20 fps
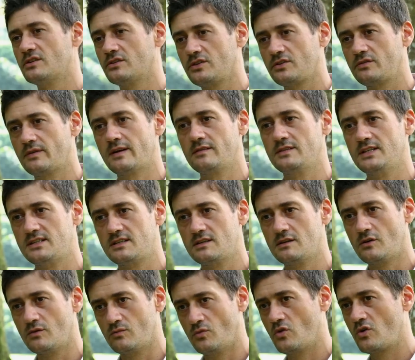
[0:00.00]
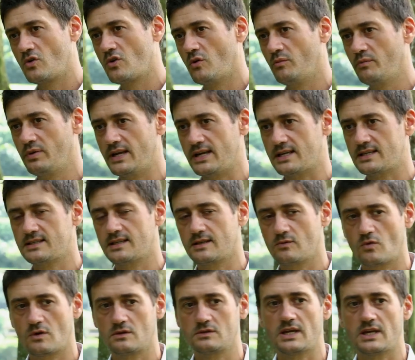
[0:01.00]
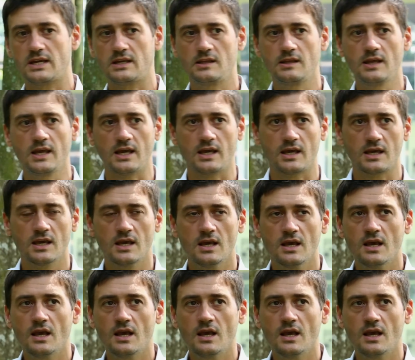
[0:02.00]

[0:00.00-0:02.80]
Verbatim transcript: on the ground is a lot more complex than what they think.